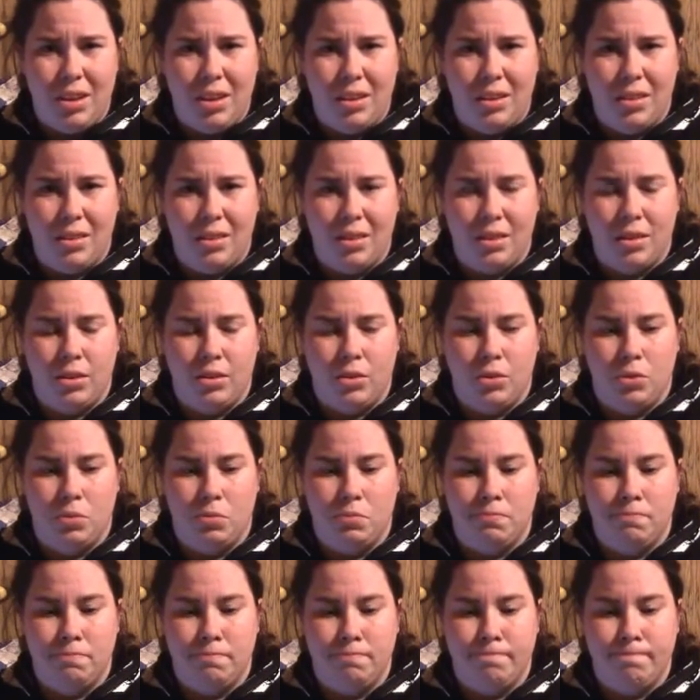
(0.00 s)
So
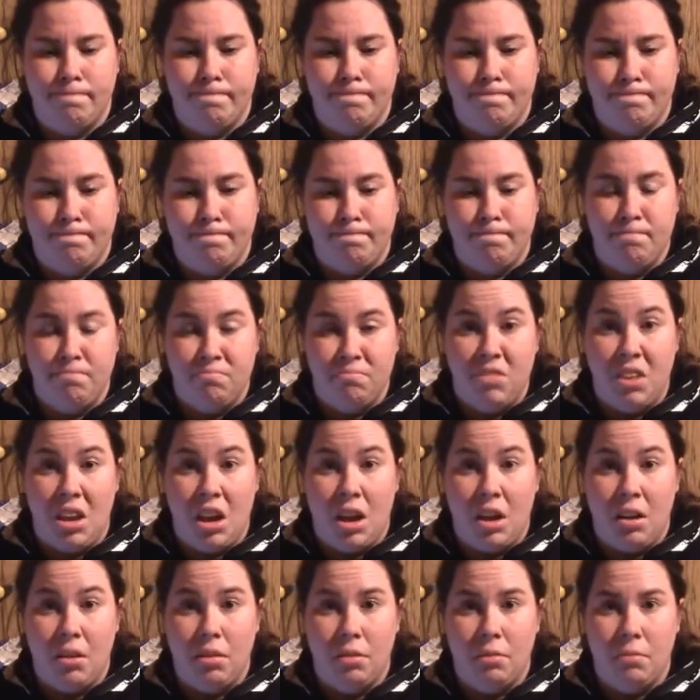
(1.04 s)

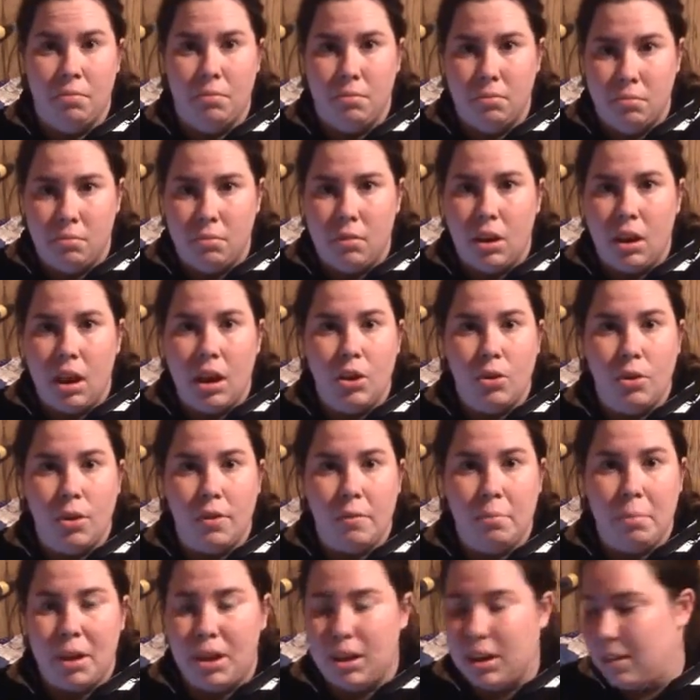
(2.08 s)
yeah, I do
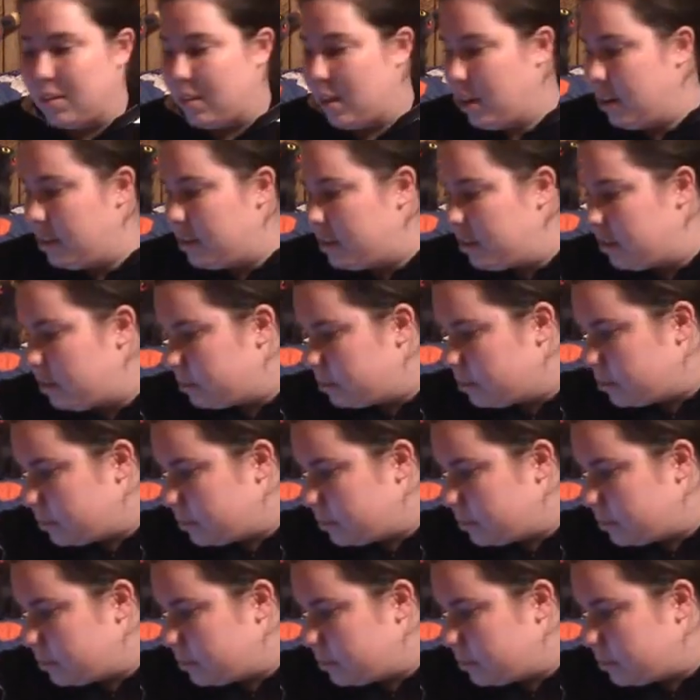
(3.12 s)
have panic attacks.